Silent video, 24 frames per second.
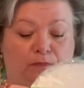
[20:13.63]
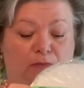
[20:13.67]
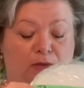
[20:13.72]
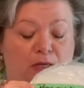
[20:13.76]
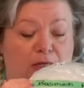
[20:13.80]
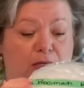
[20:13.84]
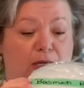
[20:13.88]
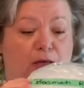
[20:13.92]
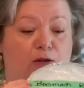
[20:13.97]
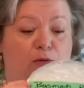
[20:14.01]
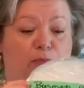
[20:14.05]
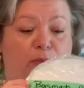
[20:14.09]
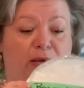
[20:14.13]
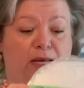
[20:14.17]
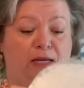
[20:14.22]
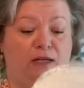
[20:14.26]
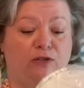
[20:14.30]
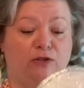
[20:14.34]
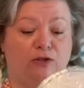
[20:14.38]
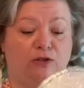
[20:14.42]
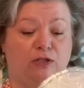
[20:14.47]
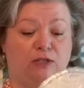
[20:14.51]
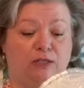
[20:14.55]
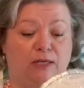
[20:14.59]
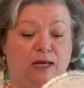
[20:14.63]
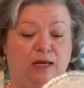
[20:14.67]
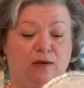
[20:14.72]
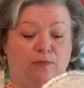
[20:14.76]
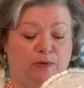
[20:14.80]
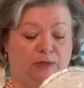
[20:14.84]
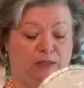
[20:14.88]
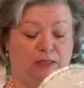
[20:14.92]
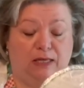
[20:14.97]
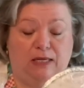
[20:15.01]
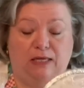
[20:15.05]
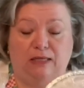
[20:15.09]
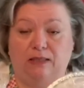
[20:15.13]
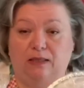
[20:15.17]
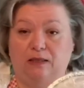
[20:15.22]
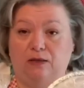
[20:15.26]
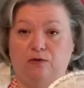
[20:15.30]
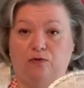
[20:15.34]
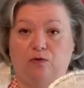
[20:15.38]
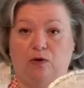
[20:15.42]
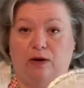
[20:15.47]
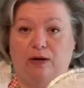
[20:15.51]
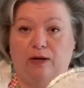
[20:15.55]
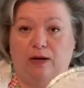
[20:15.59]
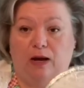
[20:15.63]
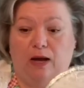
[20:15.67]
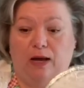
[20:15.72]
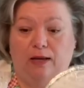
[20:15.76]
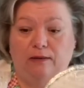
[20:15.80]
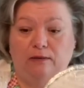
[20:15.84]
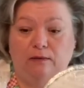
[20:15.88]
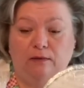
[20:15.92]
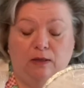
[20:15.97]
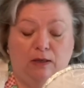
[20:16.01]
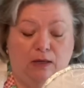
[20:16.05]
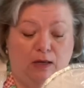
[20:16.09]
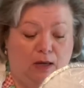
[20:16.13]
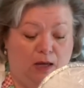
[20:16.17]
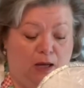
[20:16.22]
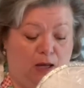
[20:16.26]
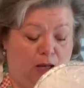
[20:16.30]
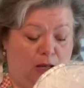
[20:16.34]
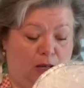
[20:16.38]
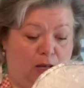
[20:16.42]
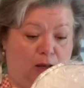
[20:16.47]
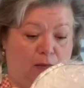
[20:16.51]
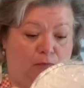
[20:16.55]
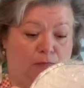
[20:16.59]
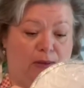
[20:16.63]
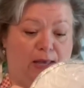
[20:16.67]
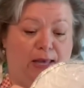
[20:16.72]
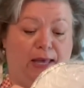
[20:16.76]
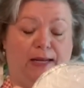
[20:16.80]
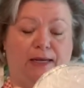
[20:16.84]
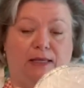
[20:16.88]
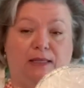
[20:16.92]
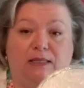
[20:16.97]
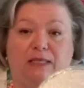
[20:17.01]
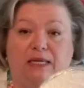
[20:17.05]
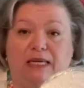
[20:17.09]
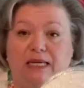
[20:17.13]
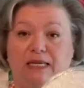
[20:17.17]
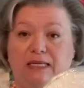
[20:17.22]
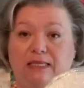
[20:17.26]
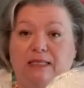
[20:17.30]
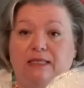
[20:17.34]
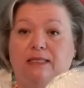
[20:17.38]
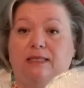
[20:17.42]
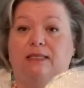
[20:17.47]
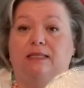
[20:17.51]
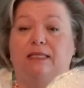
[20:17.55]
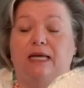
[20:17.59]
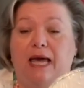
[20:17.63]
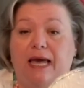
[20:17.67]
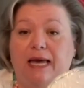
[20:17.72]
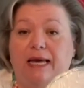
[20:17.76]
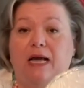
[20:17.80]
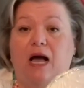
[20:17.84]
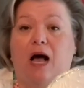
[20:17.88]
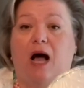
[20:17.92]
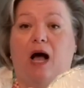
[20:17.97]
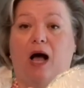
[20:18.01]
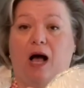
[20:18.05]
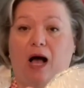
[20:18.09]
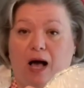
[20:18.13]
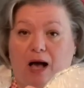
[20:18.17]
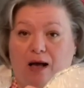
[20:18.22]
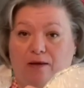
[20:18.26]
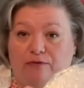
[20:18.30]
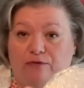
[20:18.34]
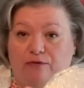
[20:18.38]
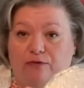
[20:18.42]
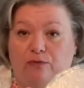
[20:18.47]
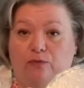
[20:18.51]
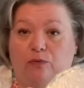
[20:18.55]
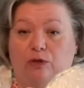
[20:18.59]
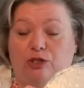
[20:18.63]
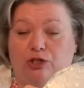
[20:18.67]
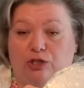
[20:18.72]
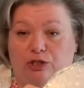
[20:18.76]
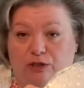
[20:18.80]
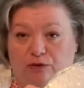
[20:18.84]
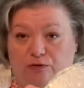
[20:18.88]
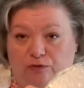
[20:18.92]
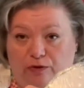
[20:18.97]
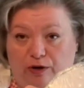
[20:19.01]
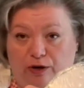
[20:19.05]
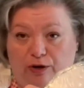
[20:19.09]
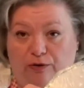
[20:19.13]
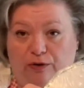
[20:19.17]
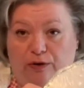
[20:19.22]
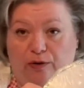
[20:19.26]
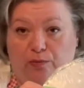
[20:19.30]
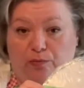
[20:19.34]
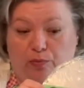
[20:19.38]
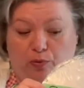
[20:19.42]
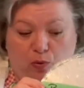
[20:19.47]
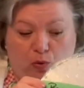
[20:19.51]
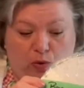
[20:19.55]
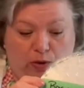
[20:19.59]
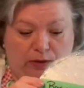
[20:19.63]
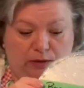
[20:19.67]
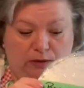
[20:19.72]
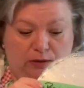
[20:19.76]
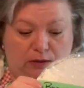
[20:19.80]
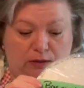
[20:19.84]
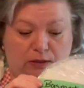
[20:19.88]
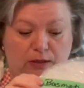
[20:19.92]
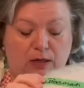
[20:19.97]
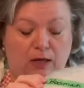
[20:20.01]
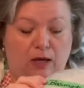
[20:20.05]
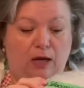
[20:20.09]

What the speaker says: Now the painter's tape is easy to write on, and it's easy to take off, which is very important.